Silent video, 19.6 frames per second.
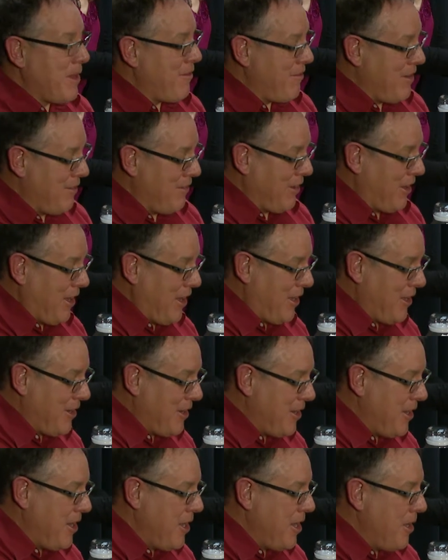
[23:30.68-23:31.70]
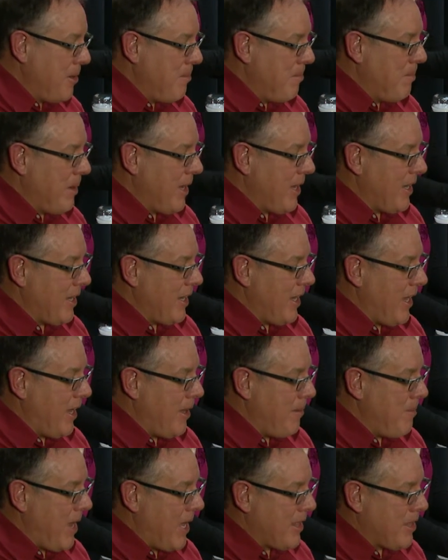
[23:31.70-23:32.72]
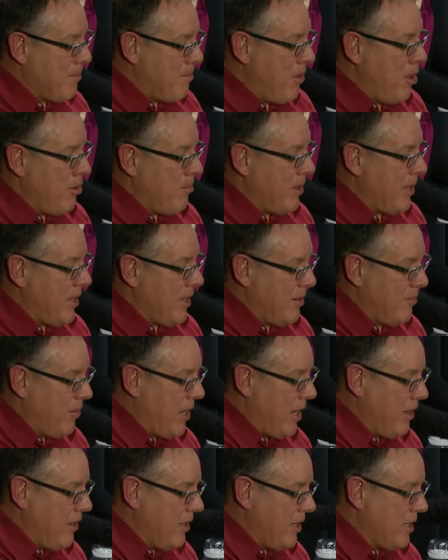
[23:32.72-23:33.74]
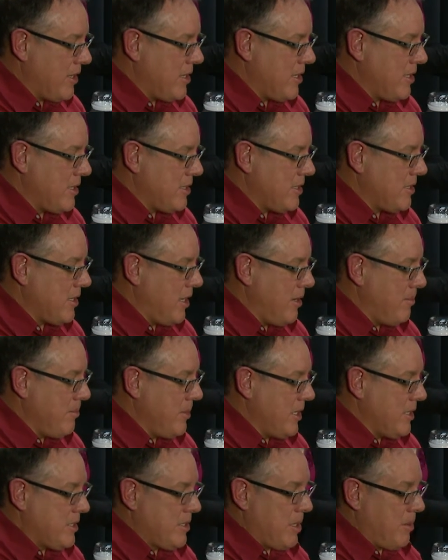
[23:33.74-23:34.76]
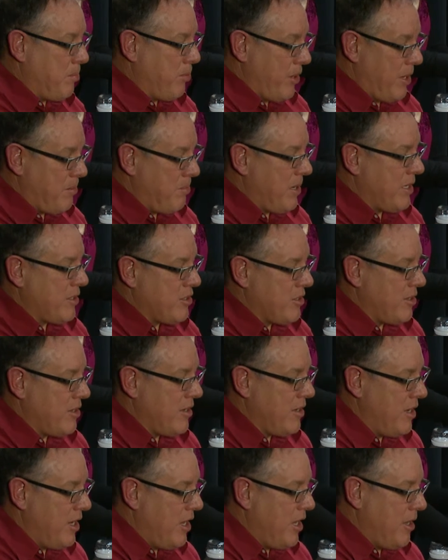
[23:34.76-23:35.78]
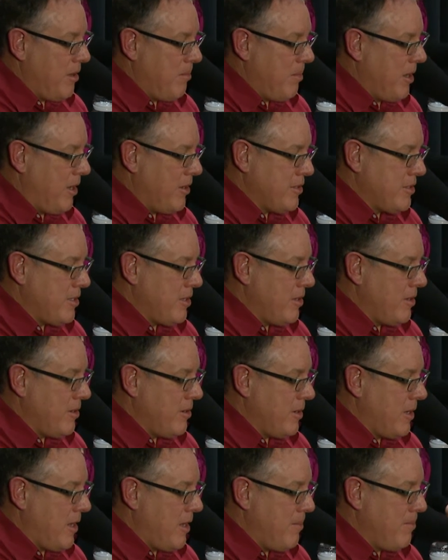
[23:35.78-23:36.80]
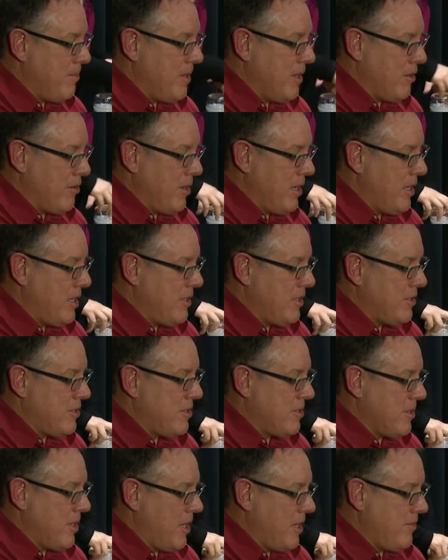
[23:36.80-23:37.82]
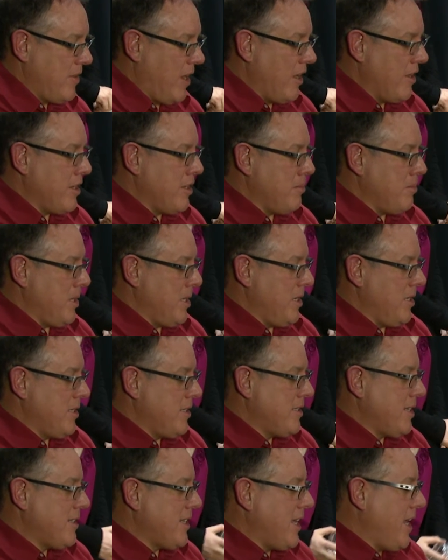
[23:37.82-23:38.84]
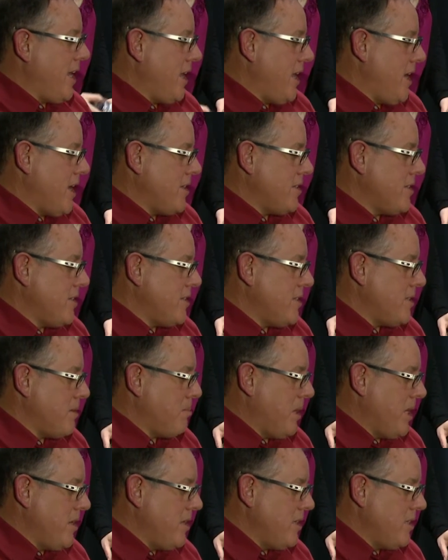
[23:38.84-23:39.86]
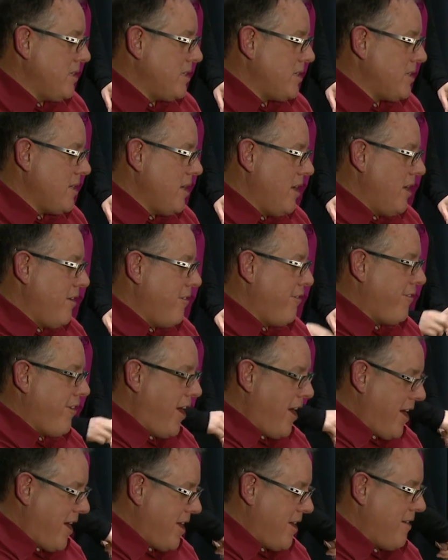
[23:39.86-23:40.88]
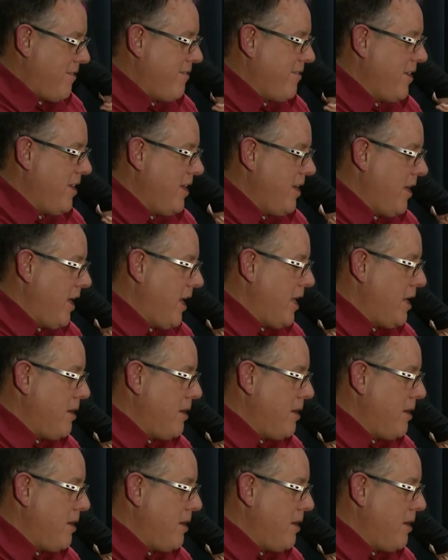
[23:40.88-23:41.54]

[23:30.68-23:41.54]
favorite color, but um, at the moment, when I look at this, um, it's a pretty picture, but also um, the green is kind of talking to me. And it says Canna Essence Abundance 5. And